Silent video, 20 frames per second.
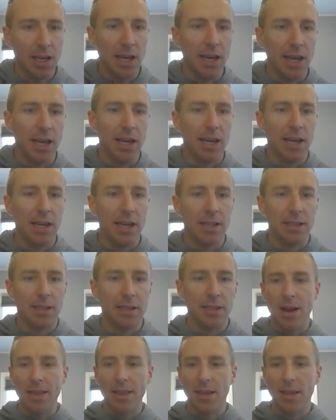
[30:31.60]

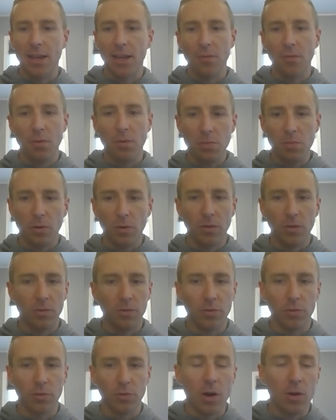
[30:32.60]
And I think if people
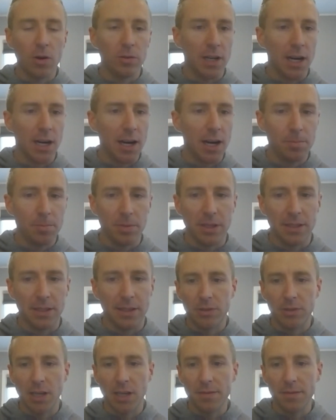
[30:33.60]
have grown up
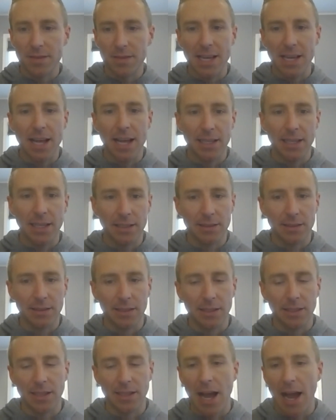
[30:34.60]
in tough settings,
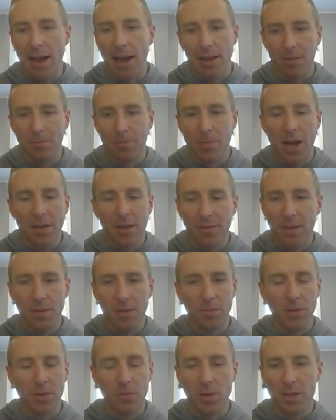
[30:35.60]
and I my
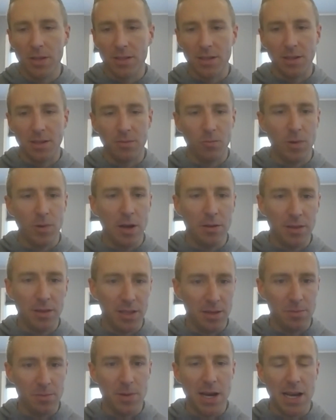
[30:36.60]
family wasn't
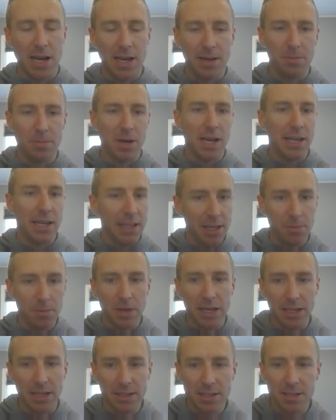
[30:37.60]
wealthy by by any
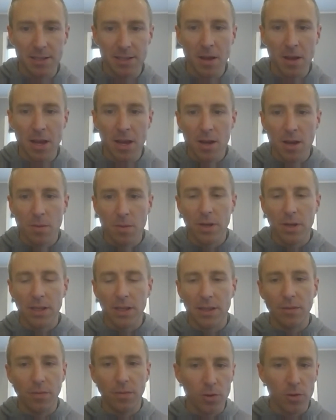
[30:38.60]
means,
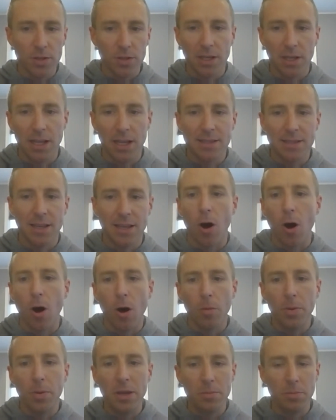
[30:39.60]
but unfortunately that's
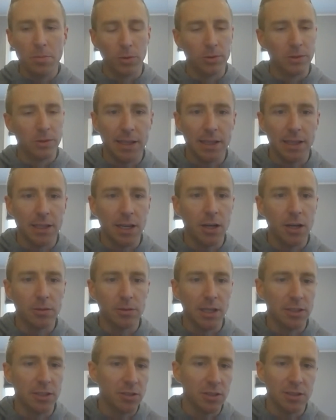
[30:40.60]
all people they know,
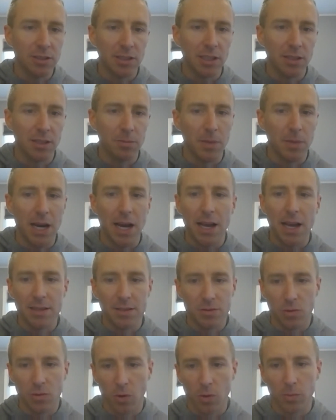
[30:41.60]
like just getting by
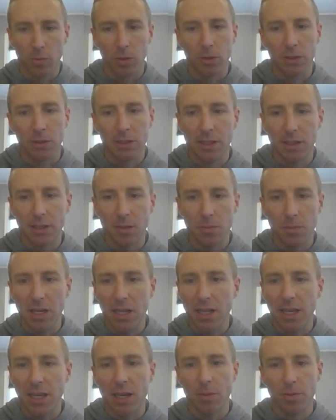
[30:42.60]
is normal. And then the
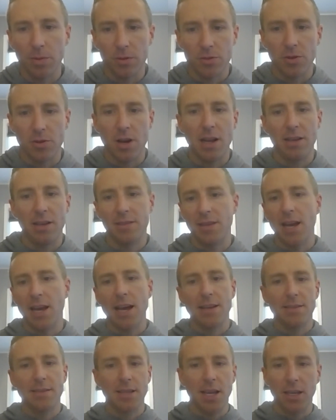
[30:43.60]
media portrays
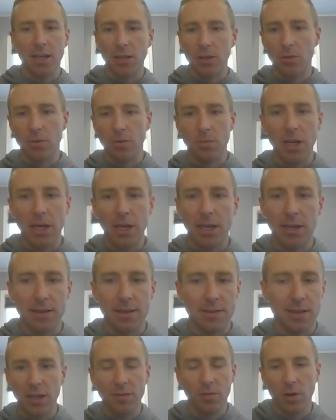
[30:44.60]
guys like you and me
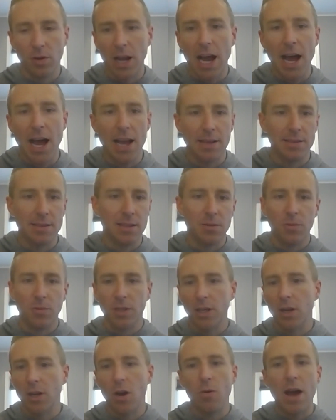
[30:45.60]
as evil guys that
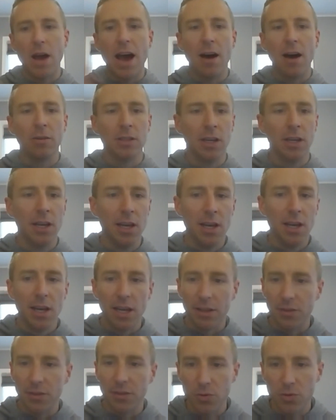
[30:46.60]
want to go out
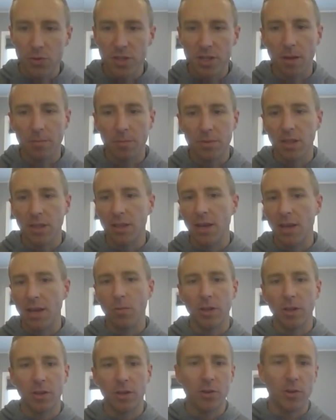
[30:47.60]
and do something, they
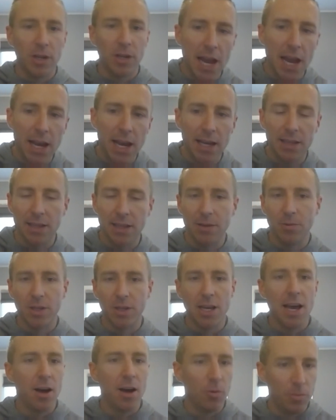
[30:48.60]
want to create, they
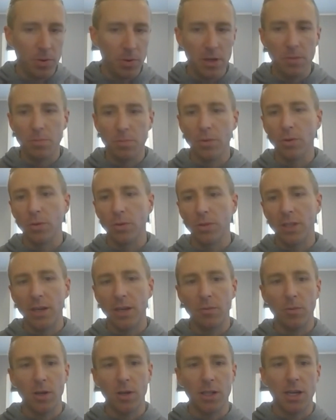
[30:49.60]
want to help people,
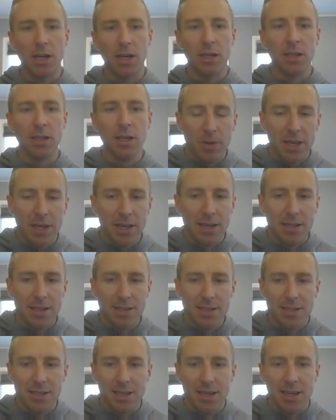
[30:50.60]
they want to
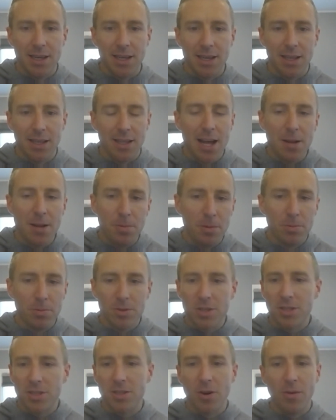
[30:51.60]
because a lot of people
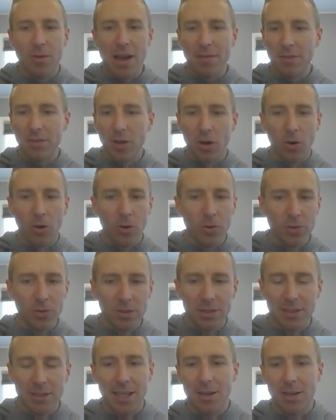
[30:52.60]
just don't have
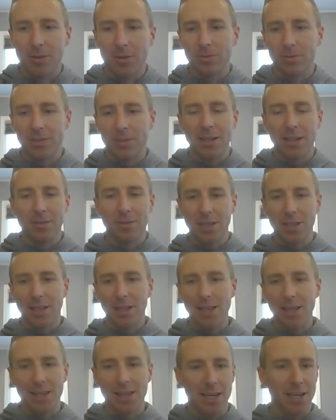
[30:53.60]
goals. They don't, I don't think
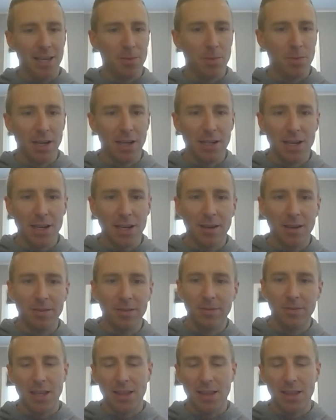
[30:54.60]
they think big enough.